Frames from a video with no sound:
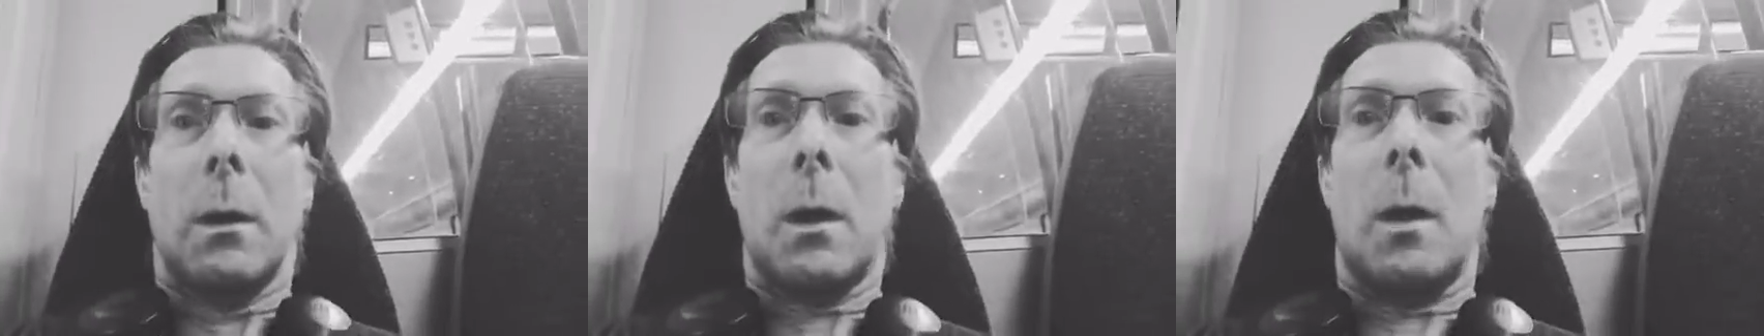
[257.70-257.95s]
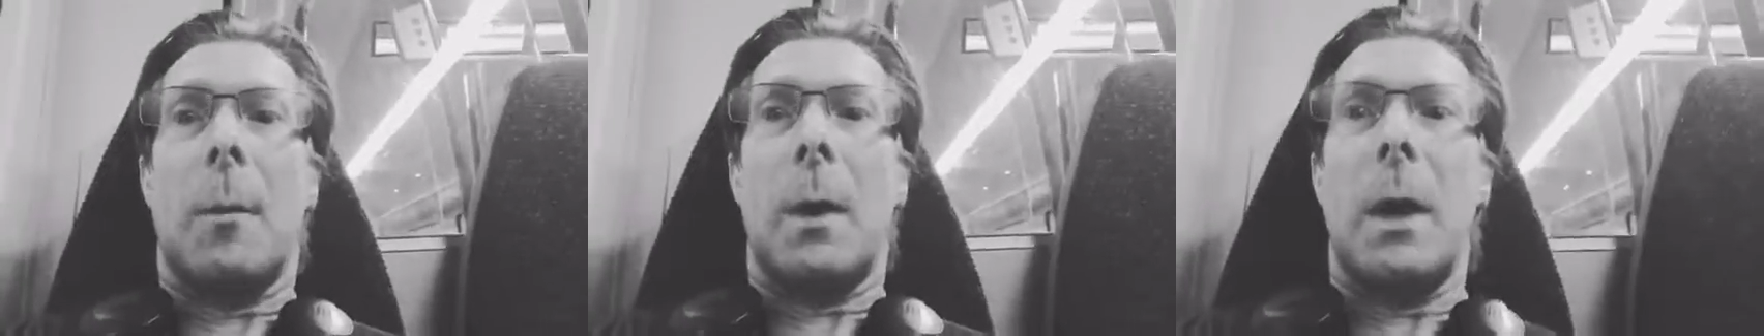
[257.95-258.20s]
I
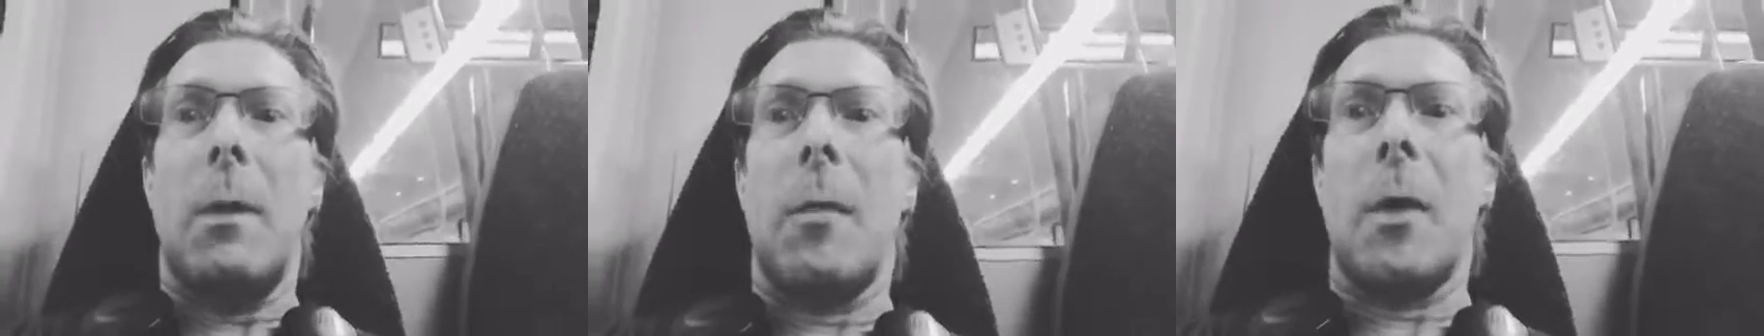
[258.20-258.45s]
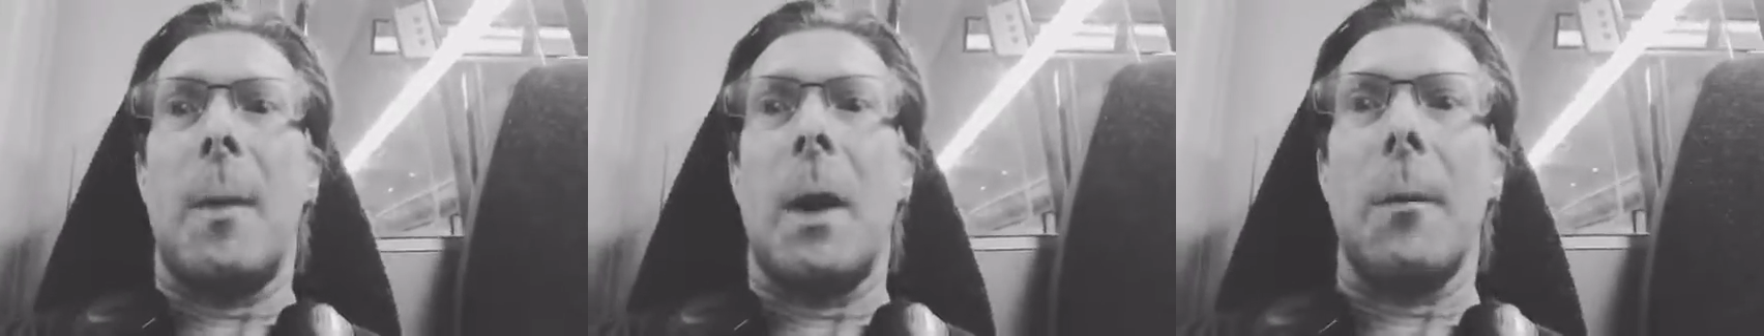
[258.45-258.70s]
can't believe
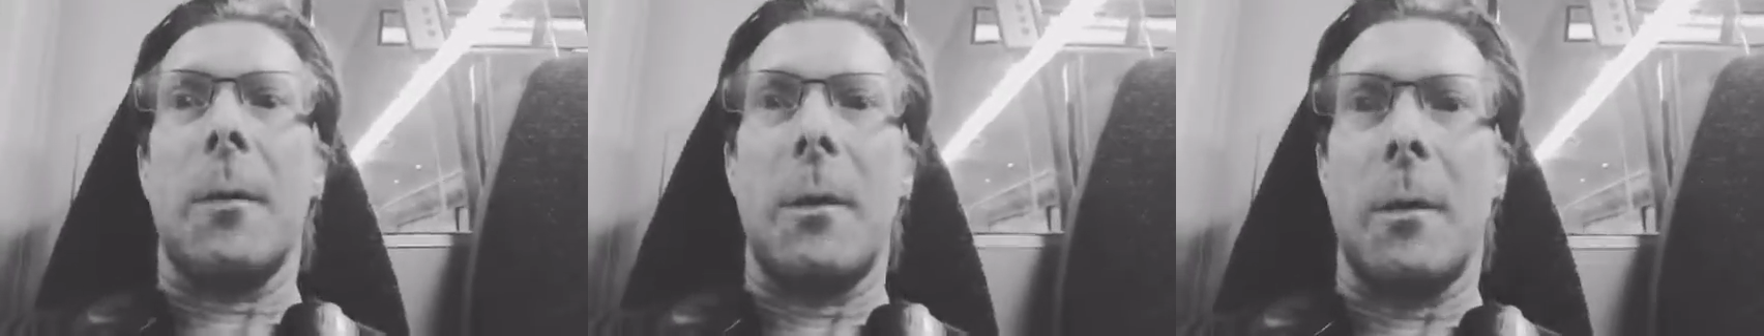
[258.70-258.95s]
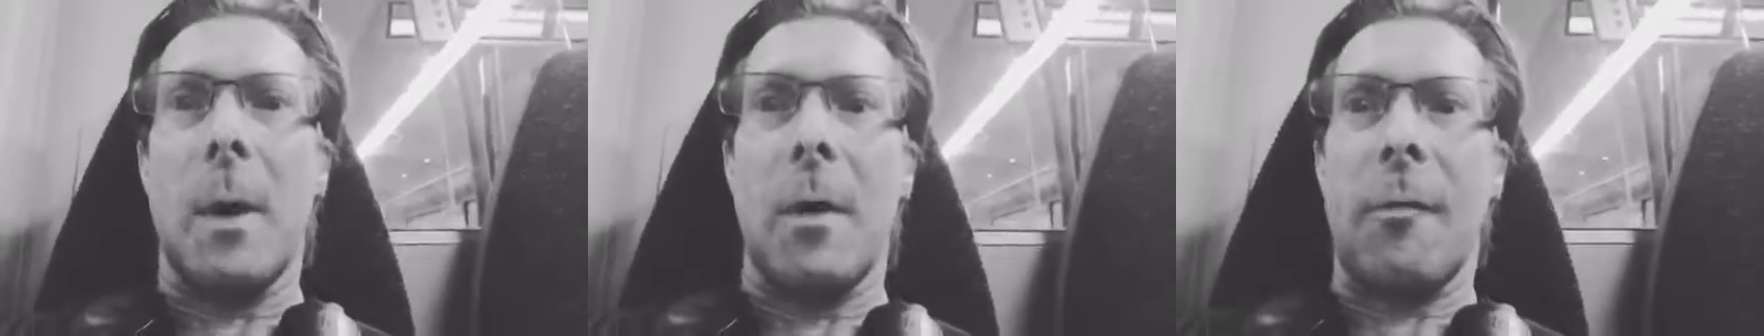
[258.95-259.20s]
I've been up
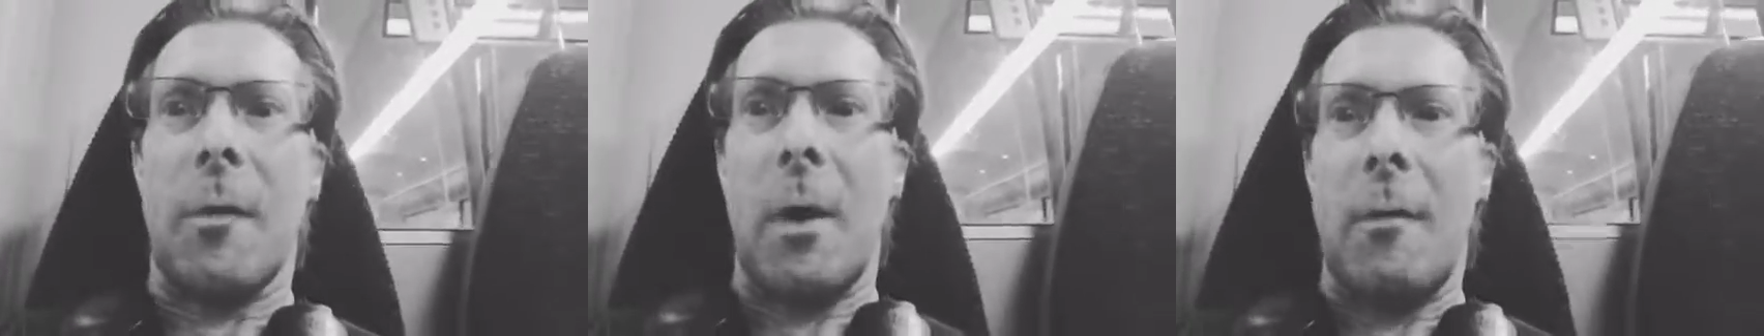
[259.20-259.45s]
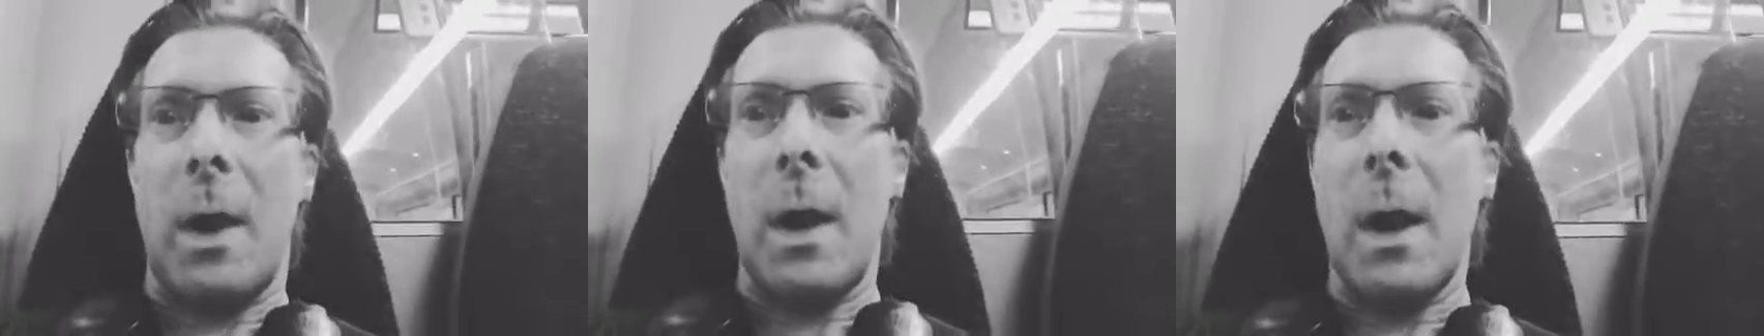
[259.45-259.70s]
since about
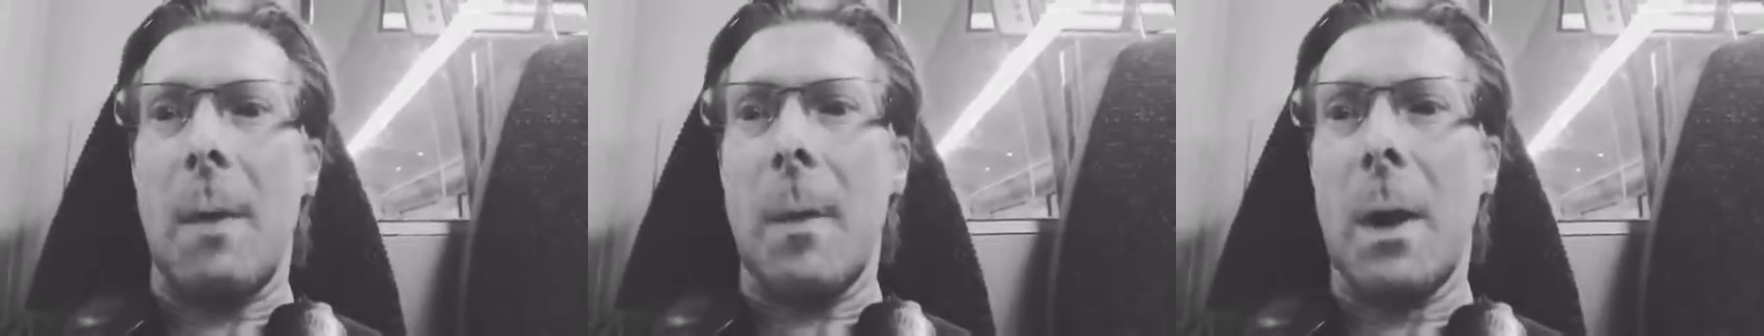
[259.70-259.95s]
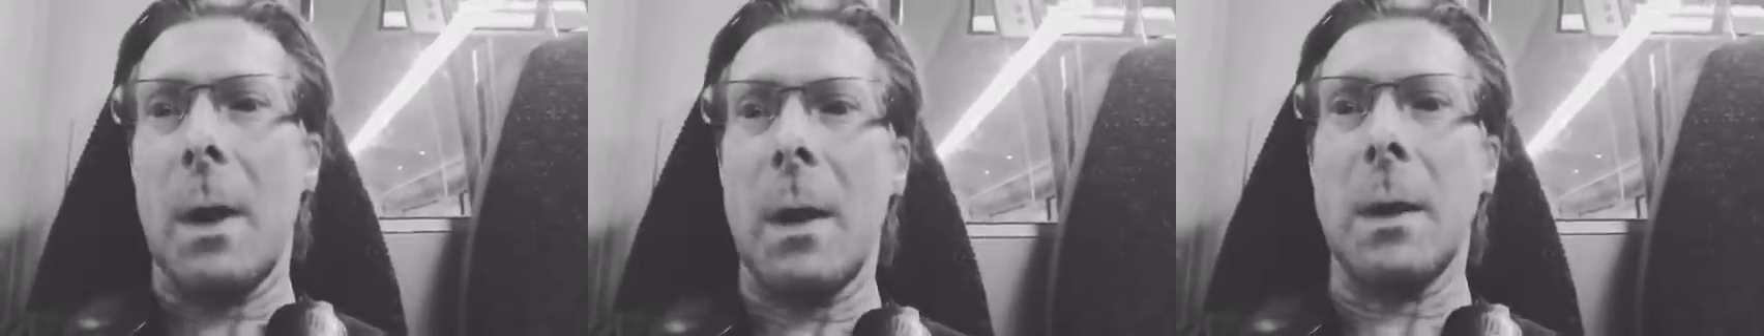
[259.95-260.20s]
5 a.m.